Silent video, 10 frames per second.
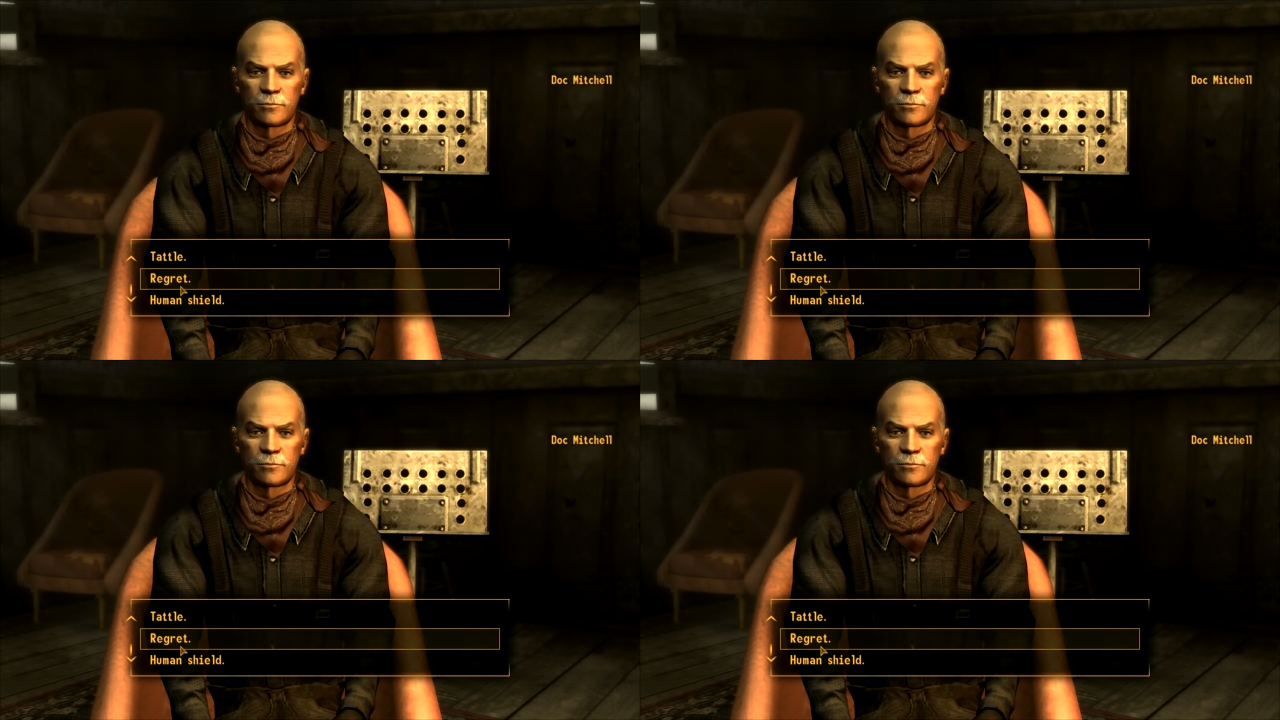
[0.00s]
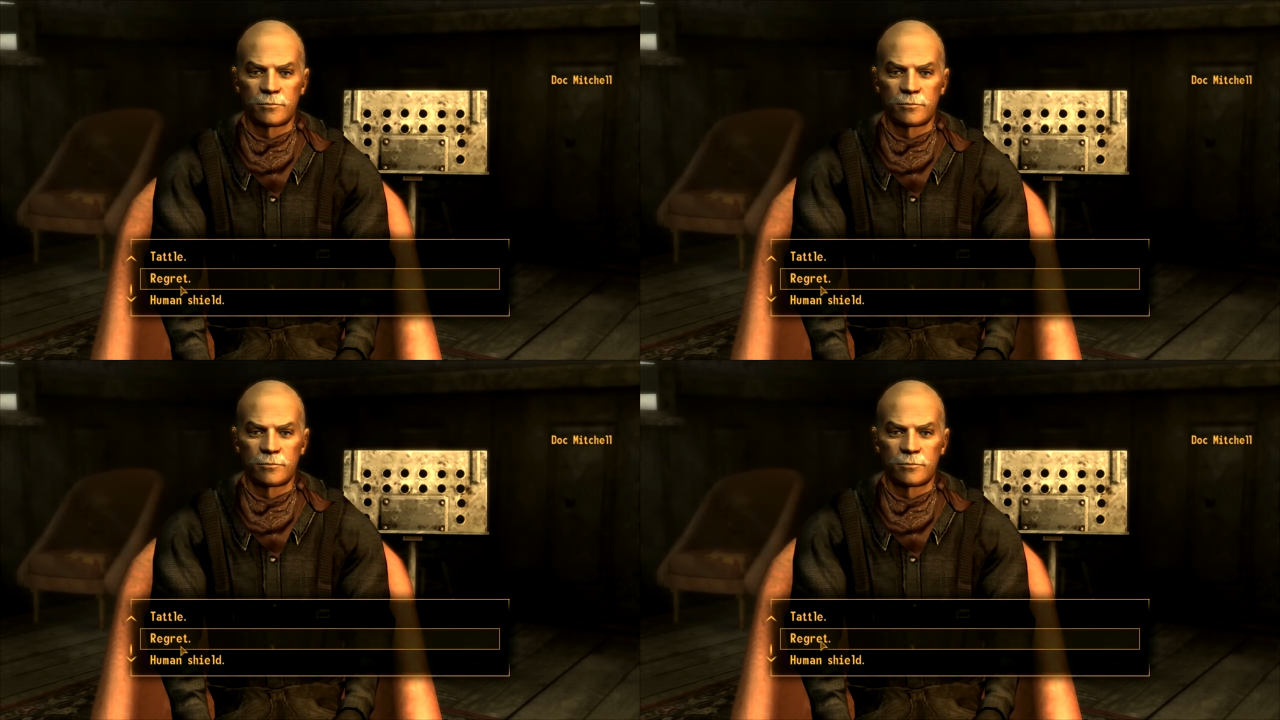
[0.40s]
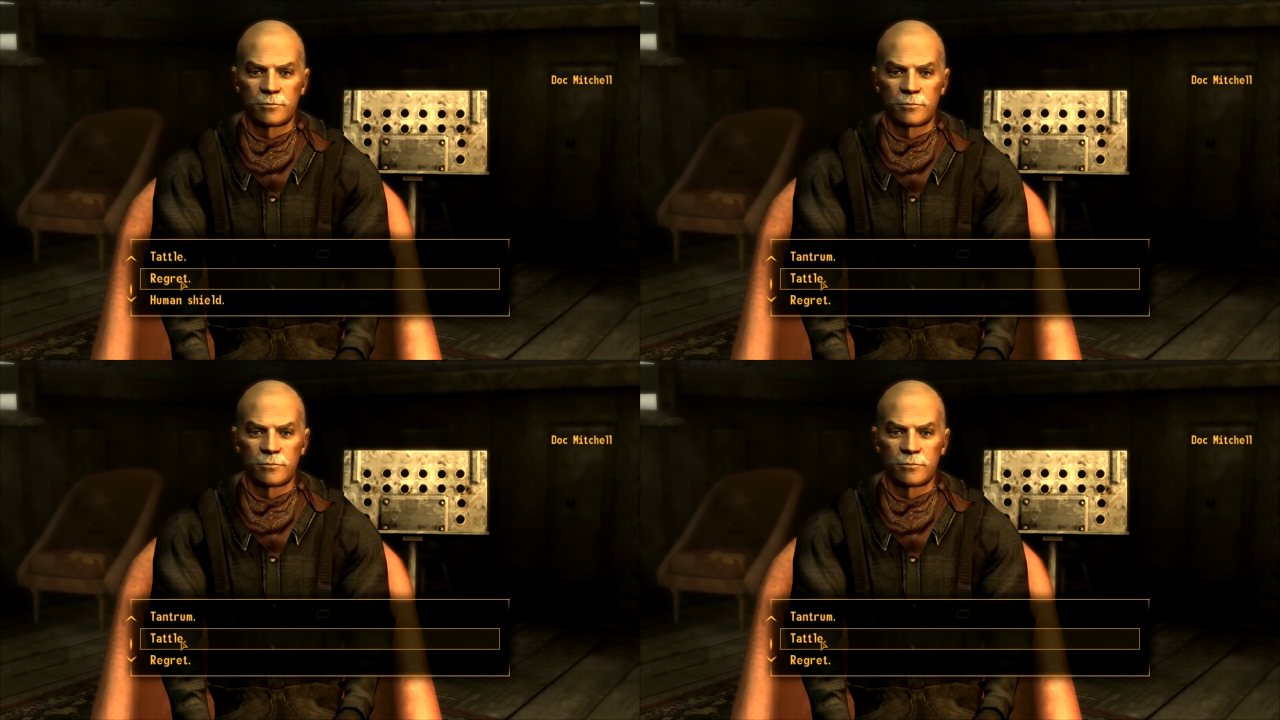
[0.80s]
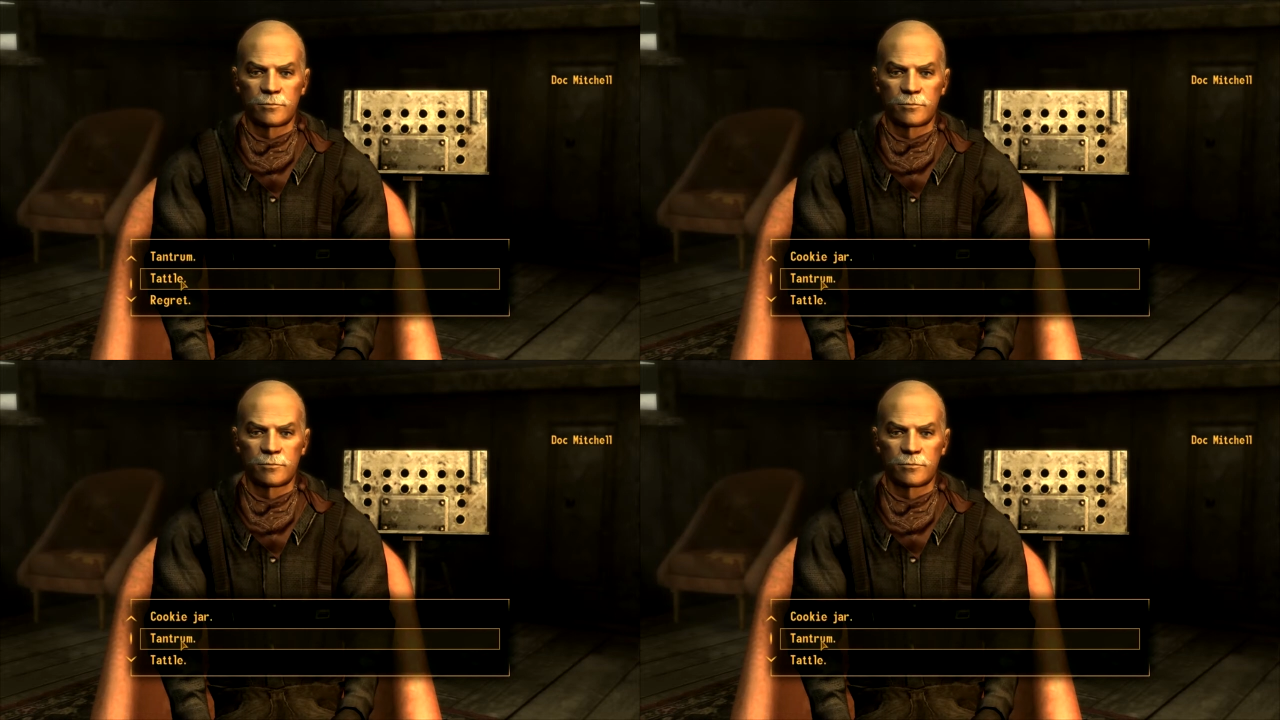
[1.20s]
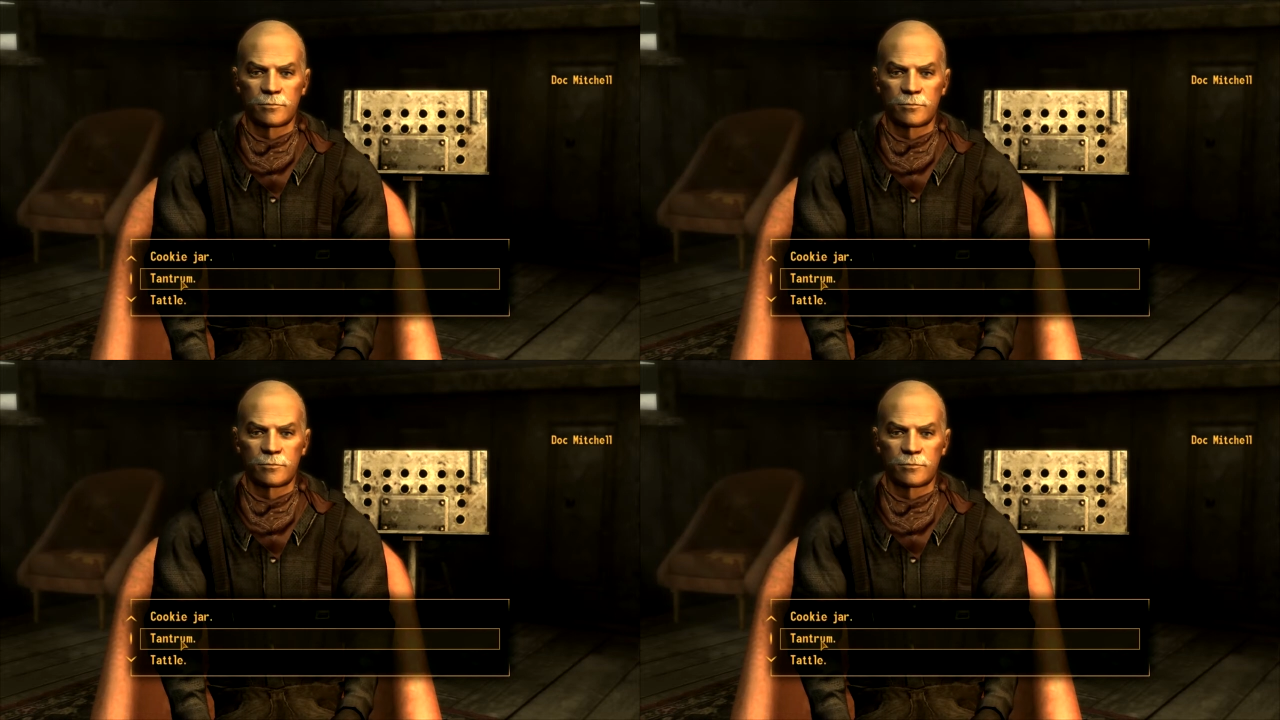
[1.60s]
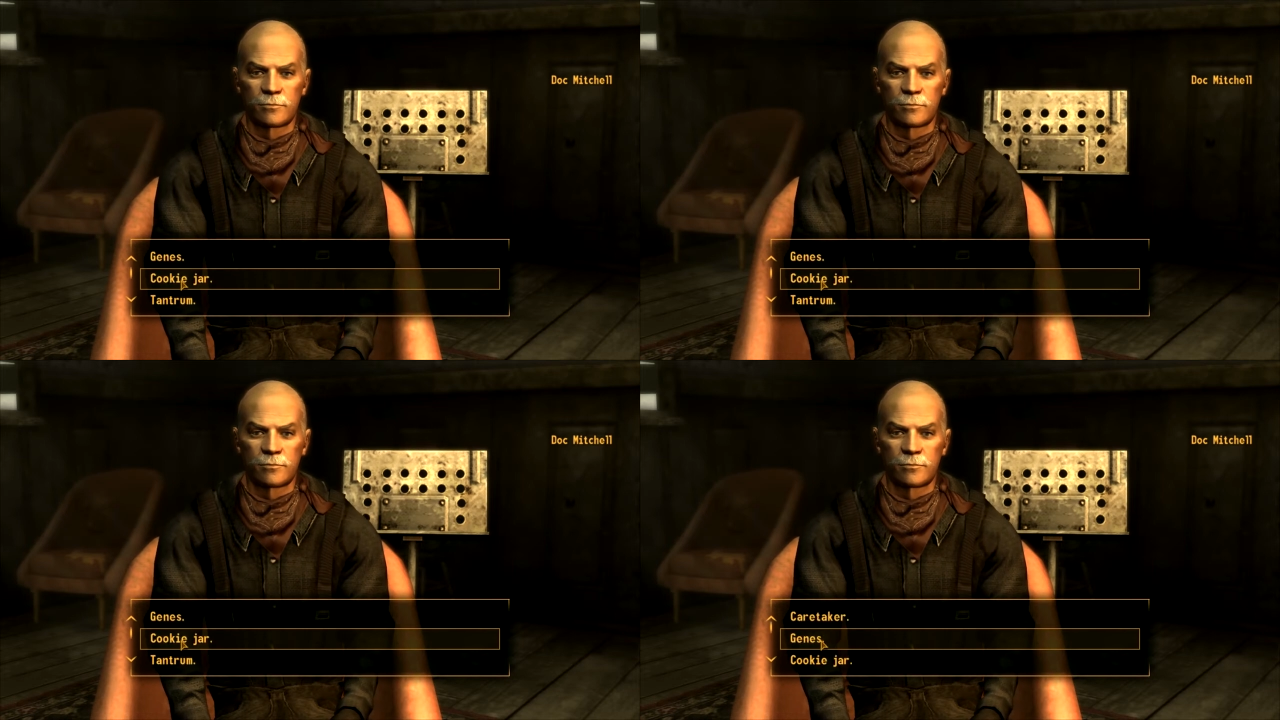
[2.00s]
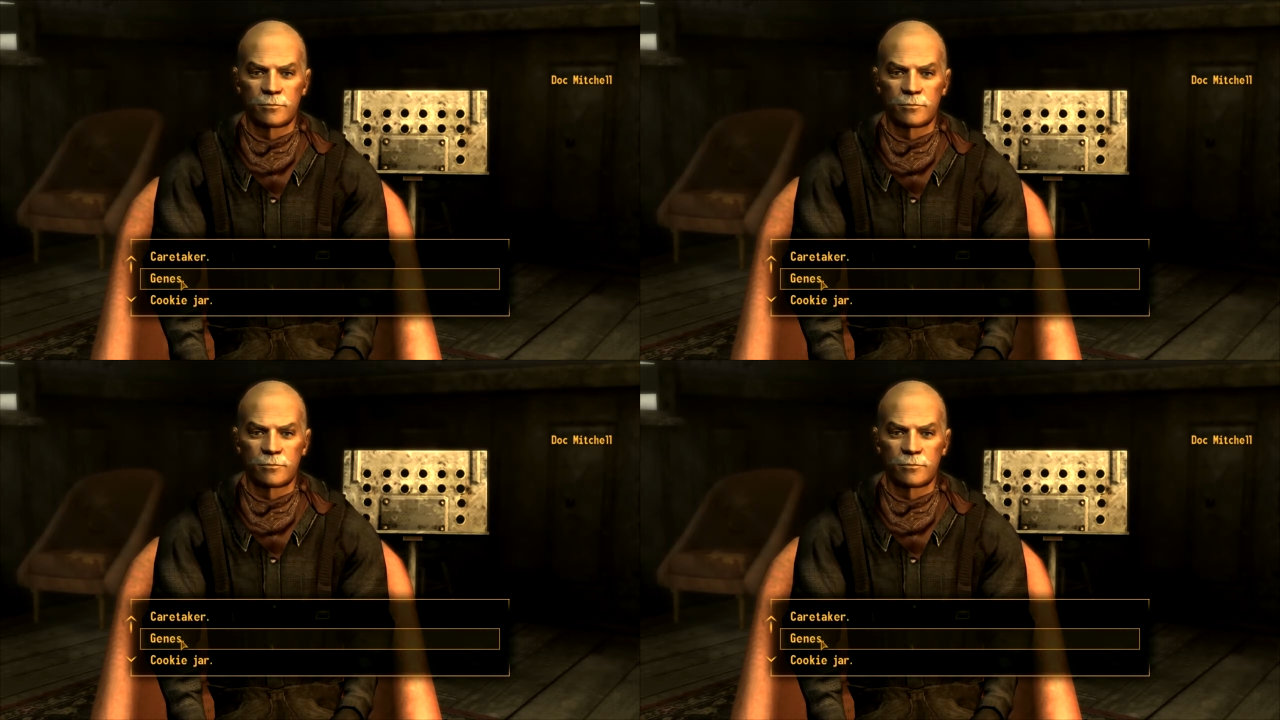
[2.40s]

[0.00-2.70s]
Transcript: Nobody speaks.